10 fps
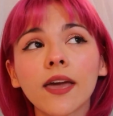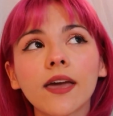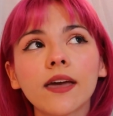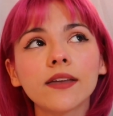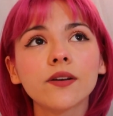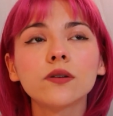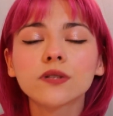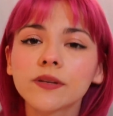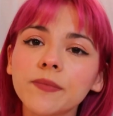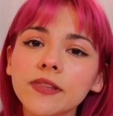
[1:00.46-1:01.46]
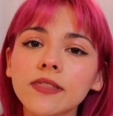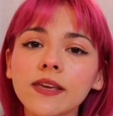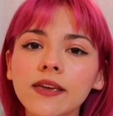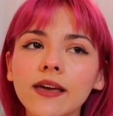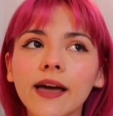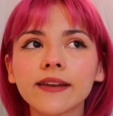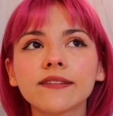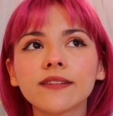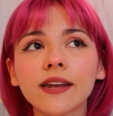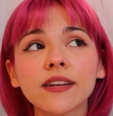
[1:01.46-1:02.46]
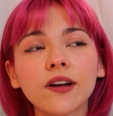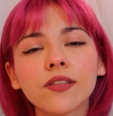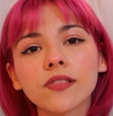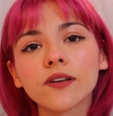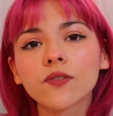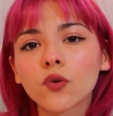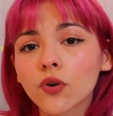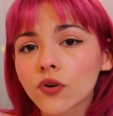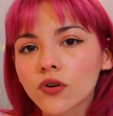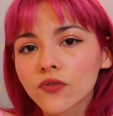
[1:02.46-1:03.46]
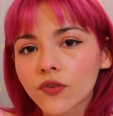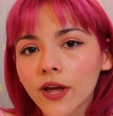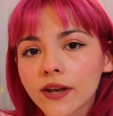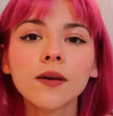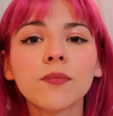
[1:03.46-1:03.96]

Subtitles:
And ultimately I decided on Lovecore Girlfriend.